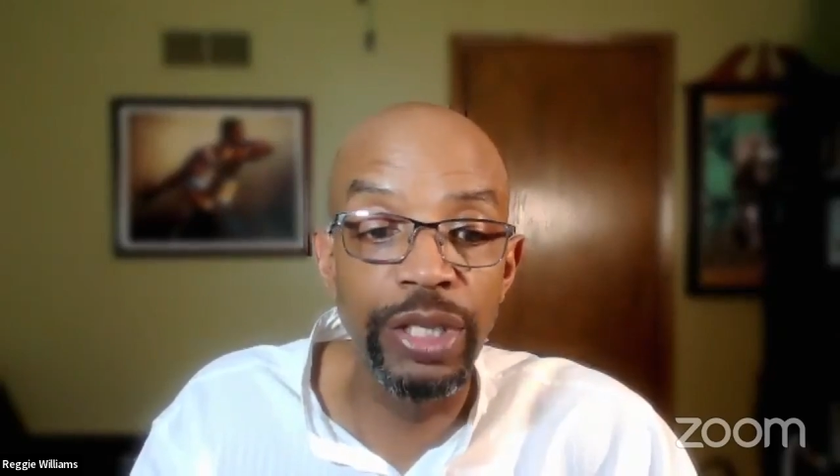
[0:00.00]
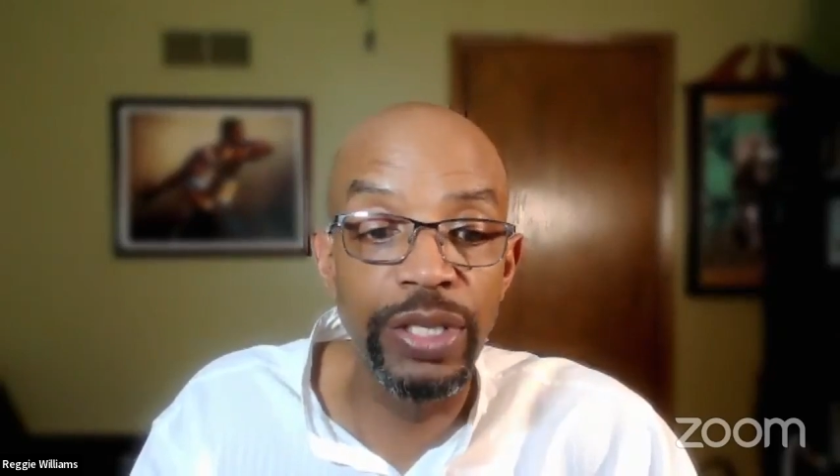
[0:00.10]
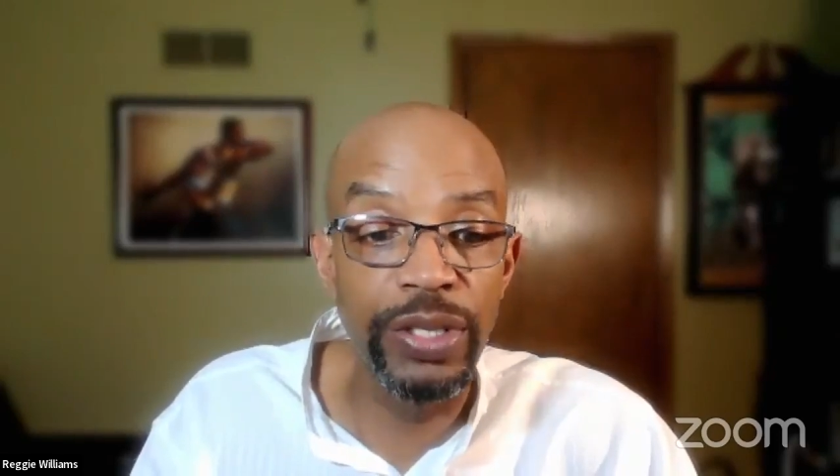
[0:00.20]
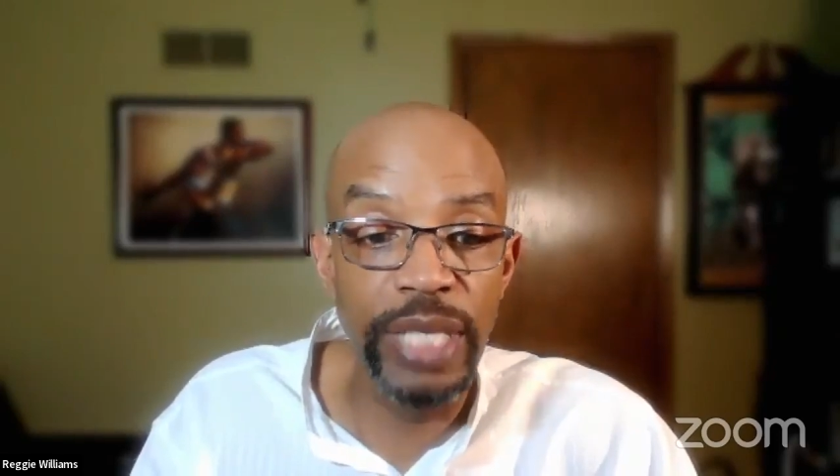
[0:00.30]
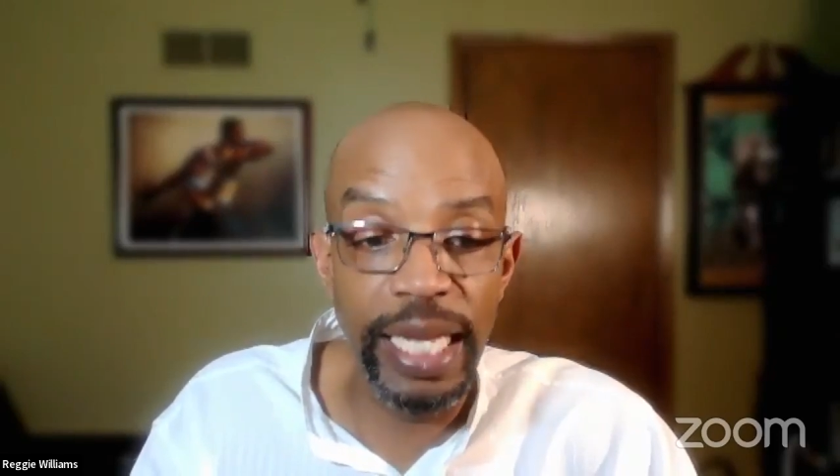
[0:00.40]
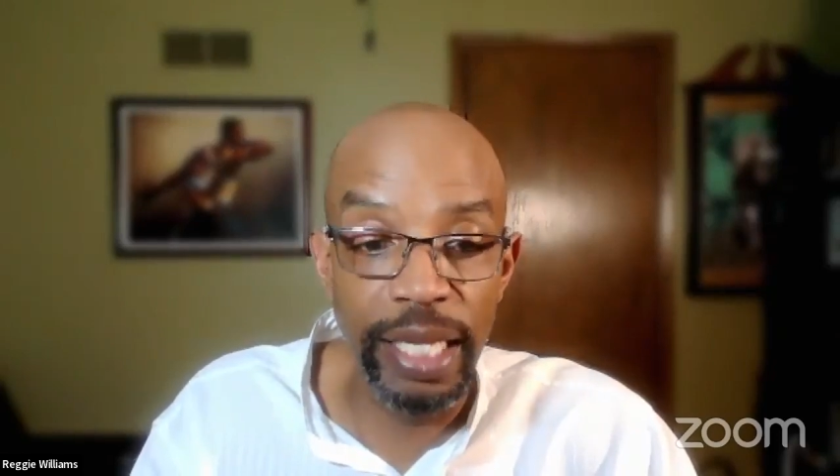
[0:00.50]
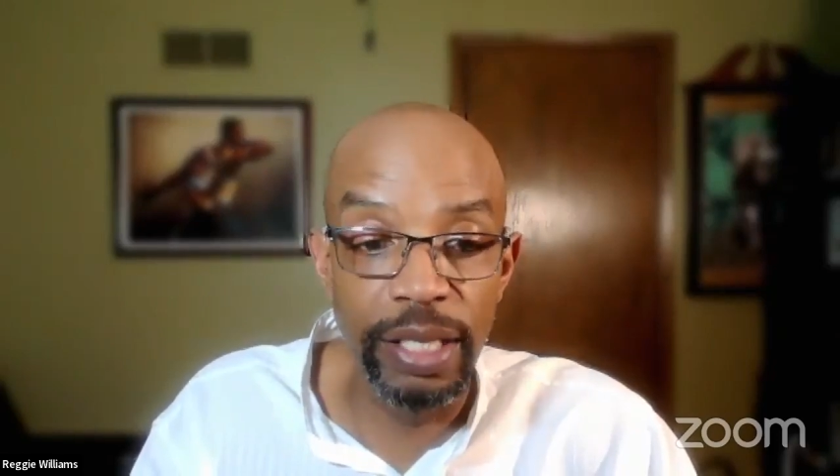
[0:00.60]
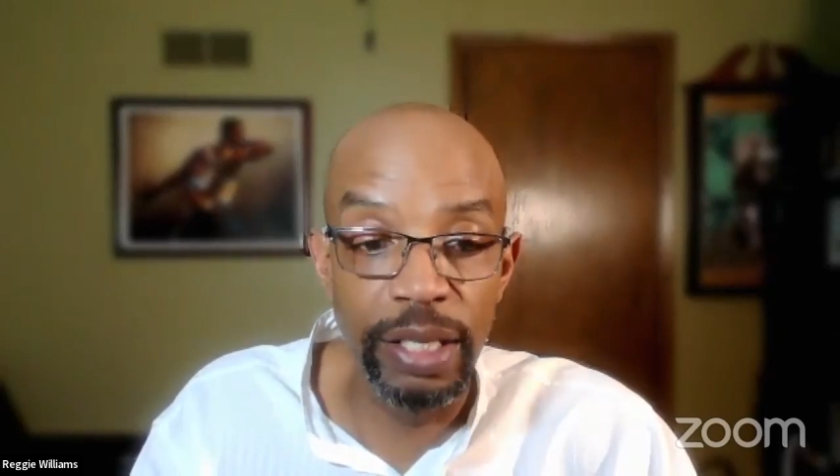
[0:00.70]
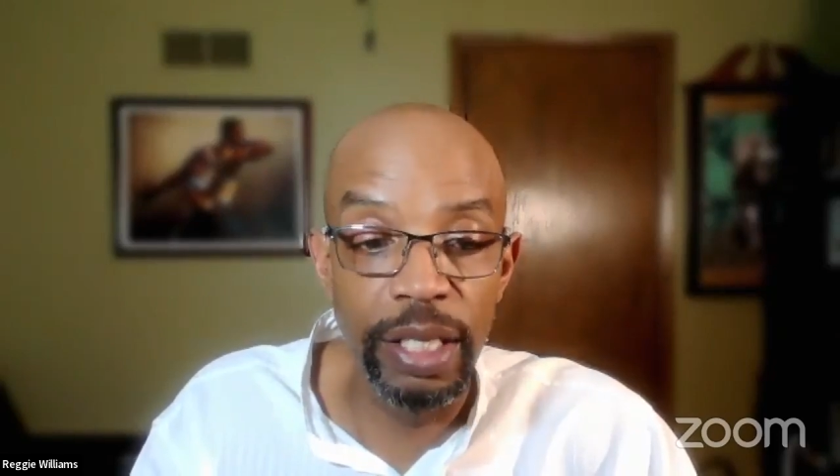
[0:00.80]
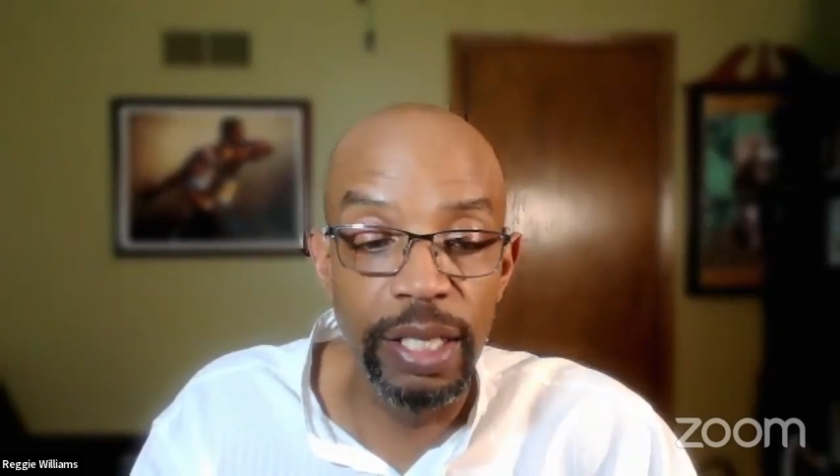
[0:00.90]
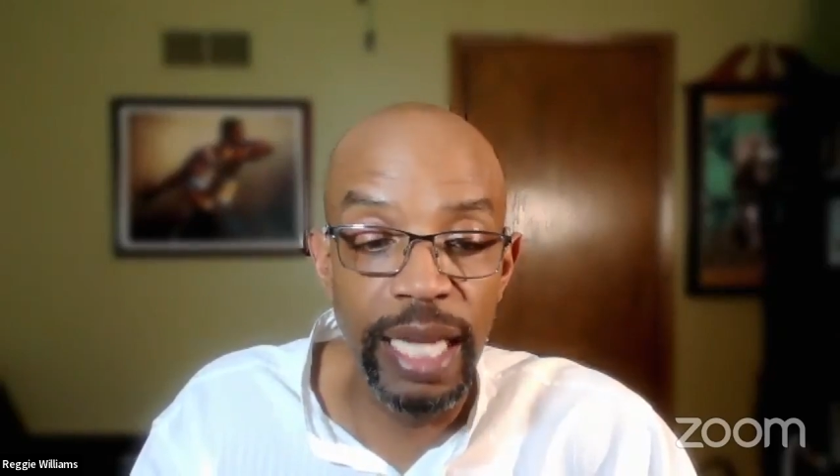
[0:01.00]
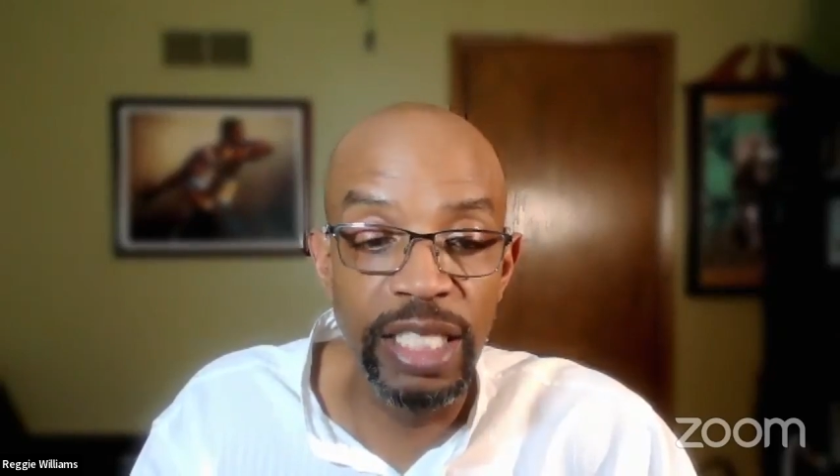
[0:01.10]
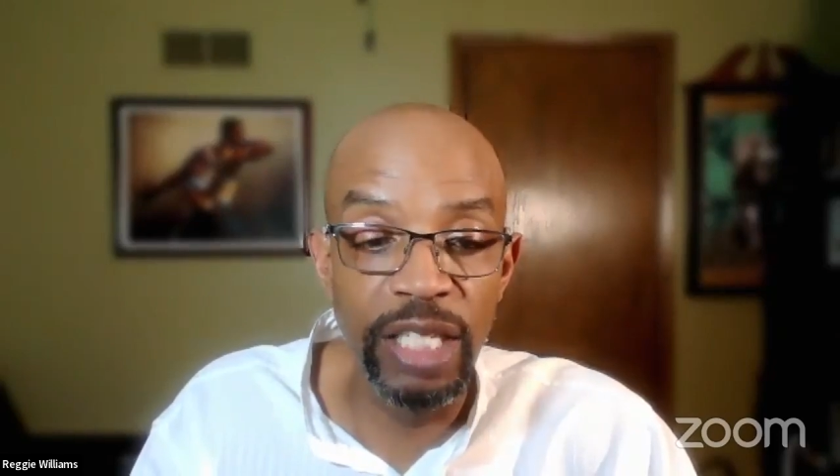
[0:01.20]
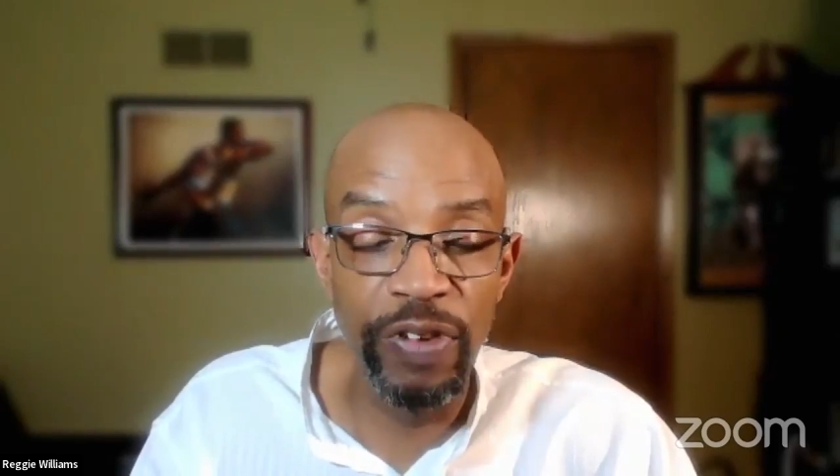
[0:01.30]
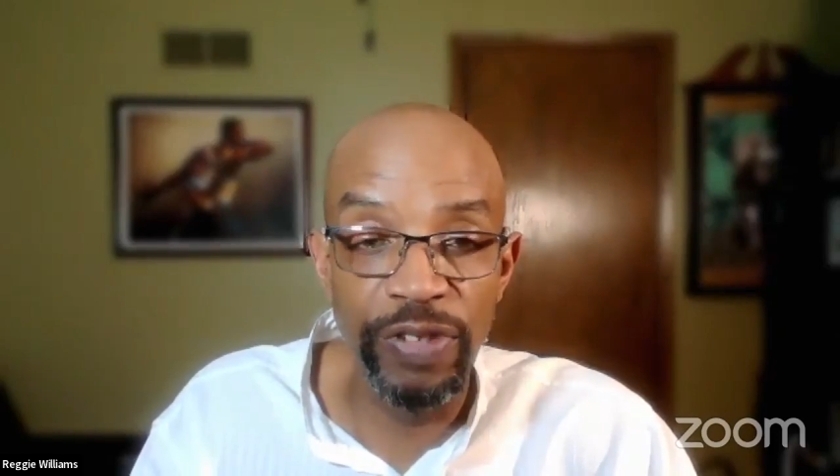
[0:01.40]
2nd,
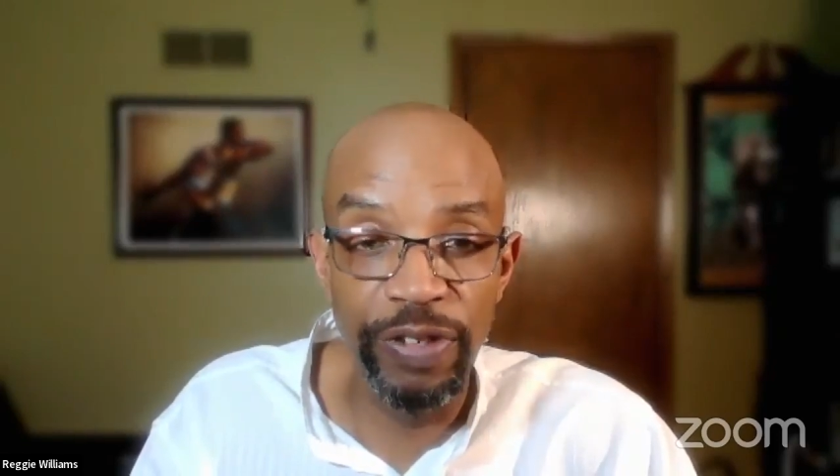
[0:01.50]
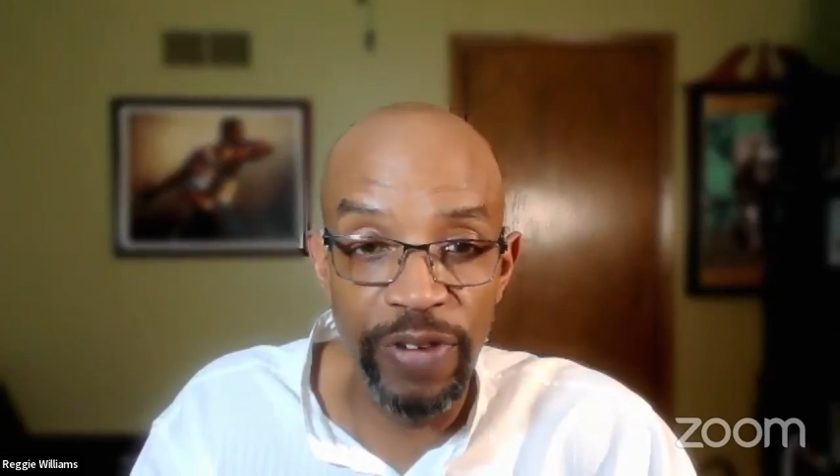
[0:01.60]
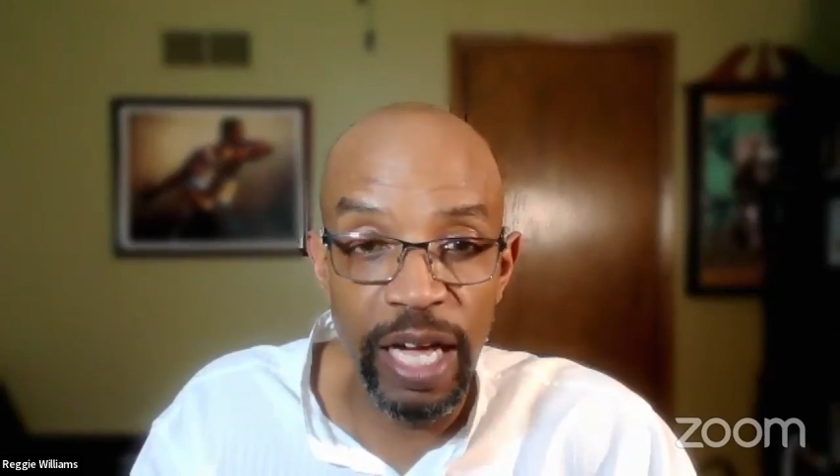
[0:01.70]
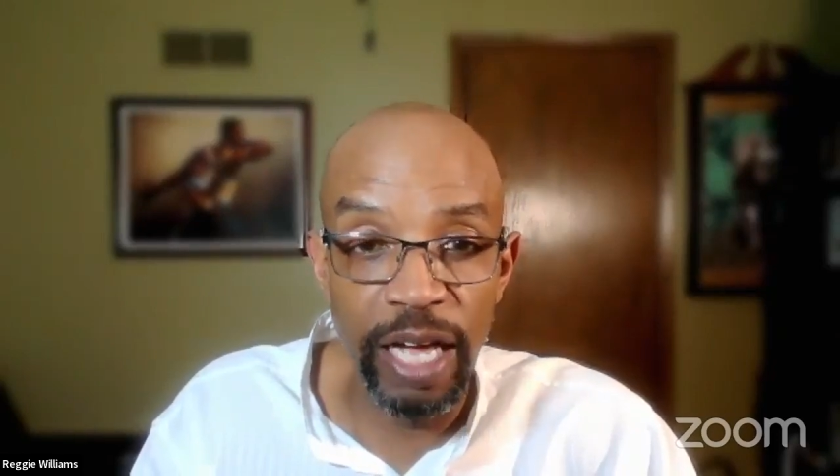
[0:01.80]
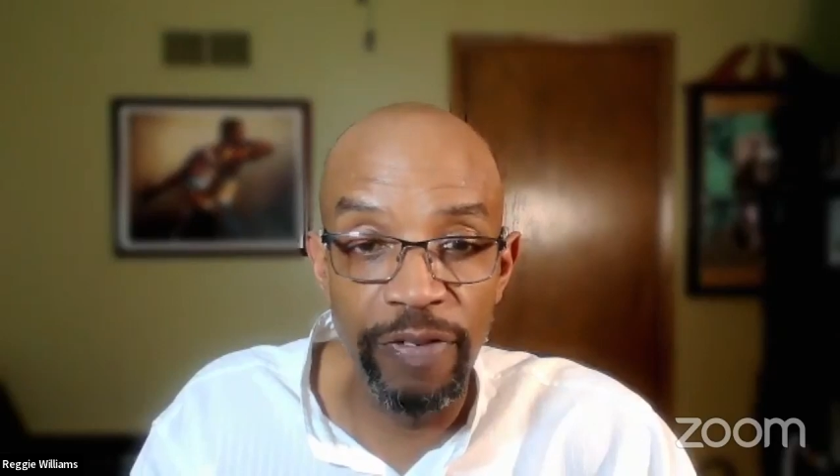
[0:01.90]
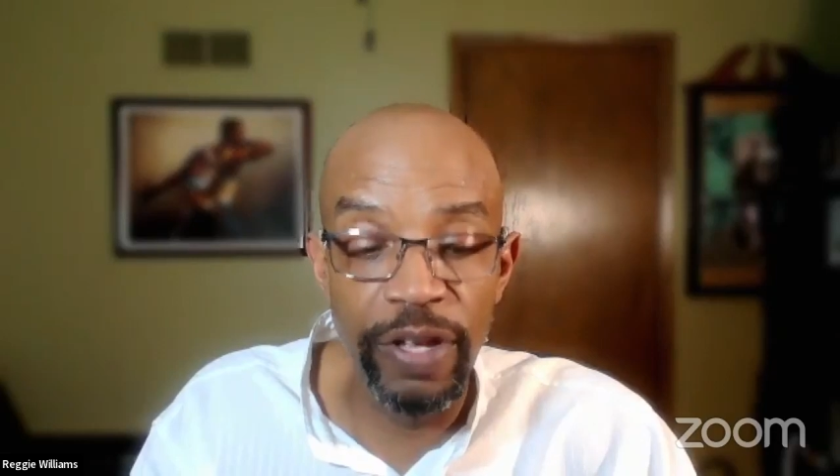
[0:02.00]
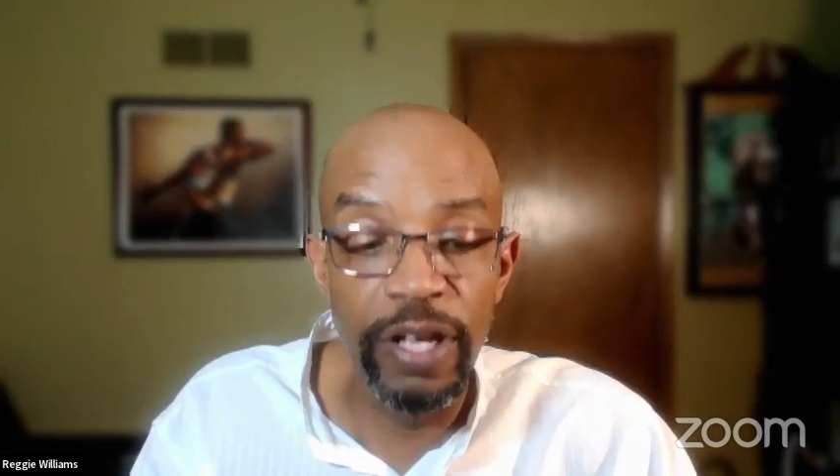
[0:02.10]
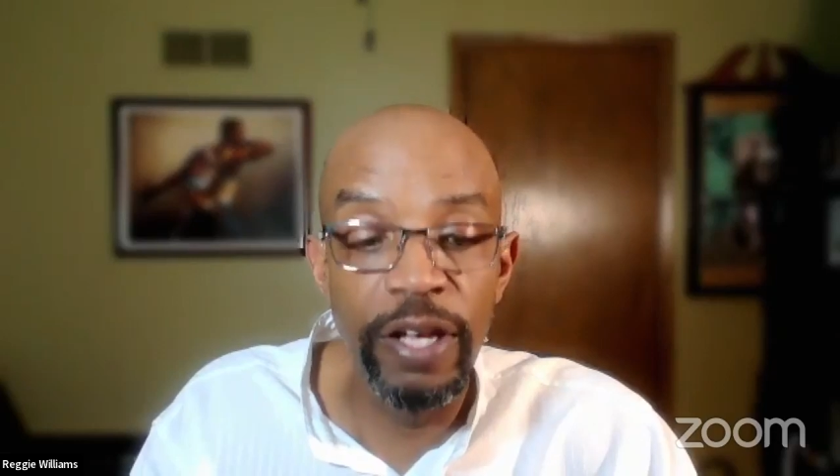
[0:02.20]
1955,